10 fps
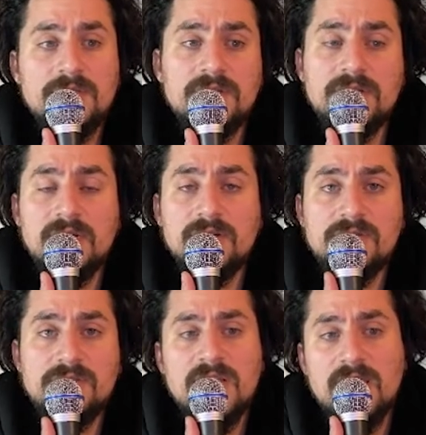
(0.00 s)
and then on
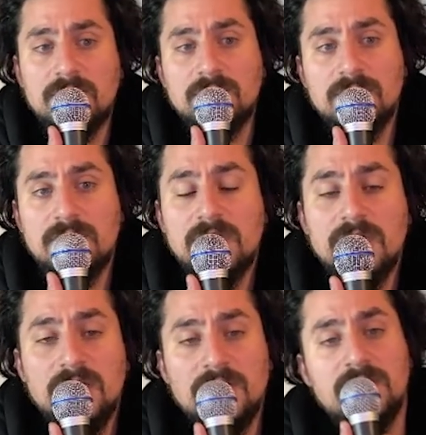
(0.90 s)
sound.
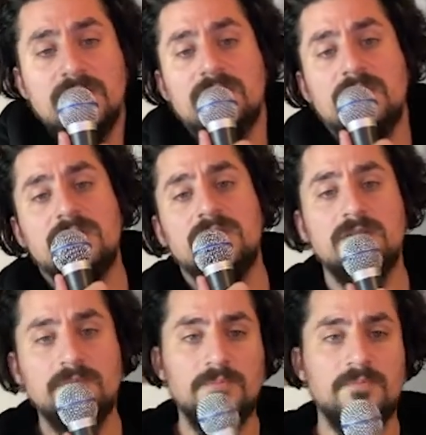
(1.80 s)
This is
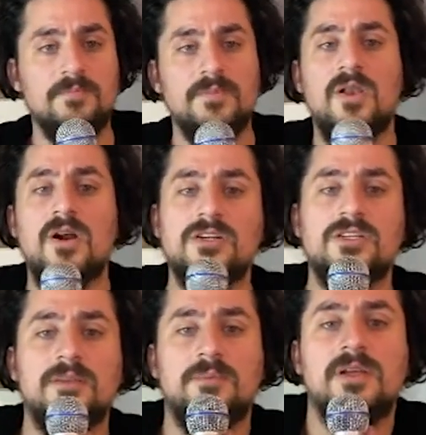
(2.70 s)

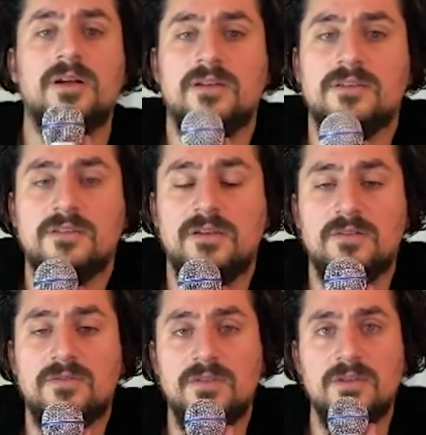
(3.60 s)
largely because of
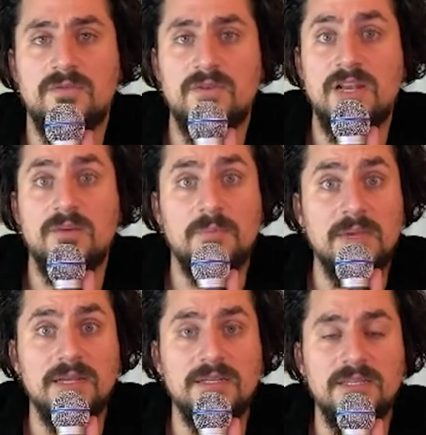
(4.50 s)
the
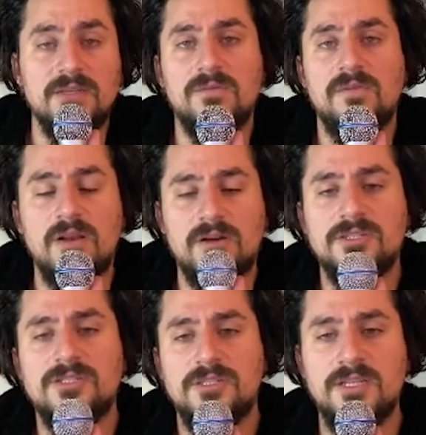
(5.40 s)
availability of
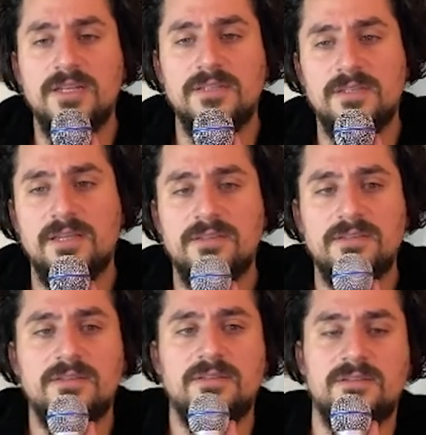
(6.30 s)
large data
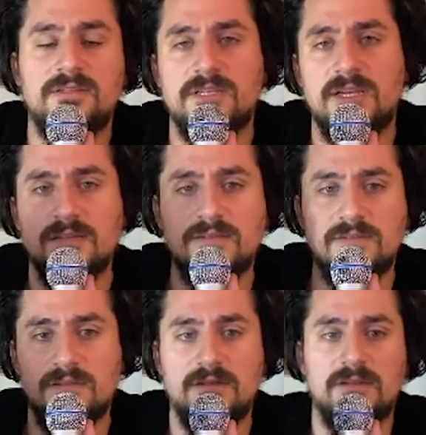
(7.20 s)
sets, such as
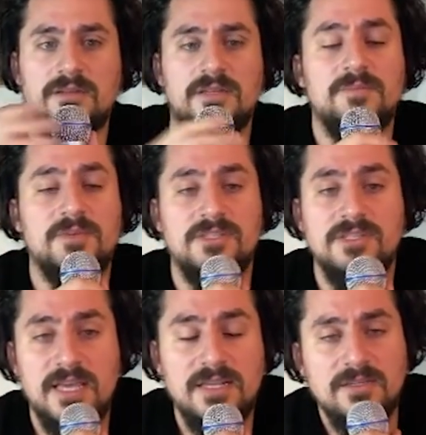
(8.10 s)

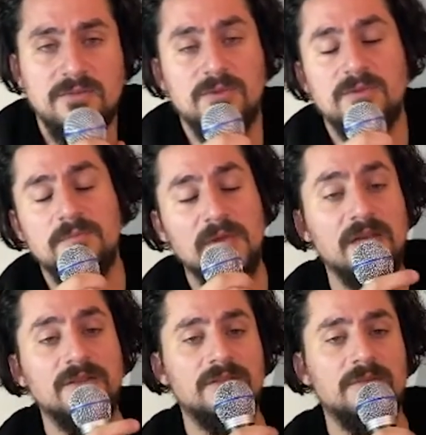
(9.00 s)
ImageNet, with
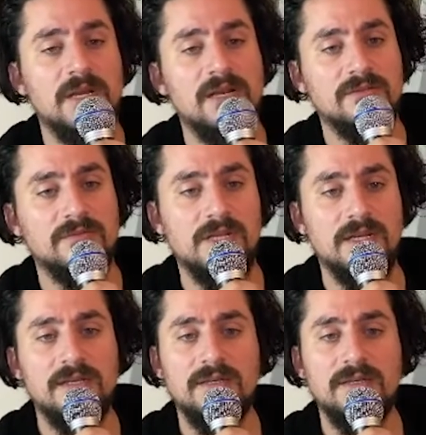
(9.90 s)
millions and millions of data.